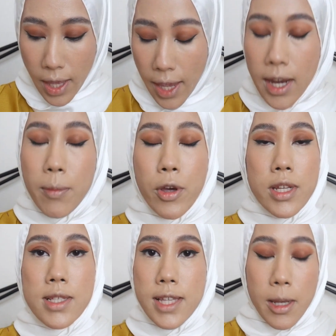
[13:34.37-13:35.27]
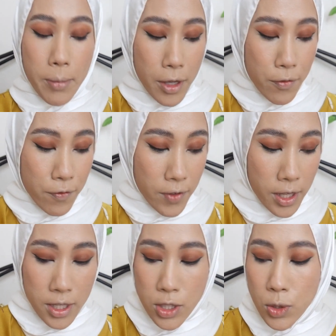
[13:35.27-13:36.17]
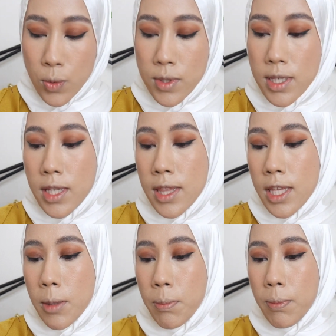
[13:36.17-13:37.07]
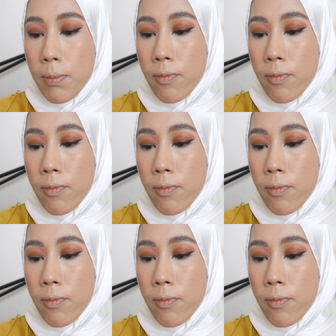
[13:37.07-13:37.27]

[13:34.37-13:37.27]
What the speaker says: And I'm gonna set my face using the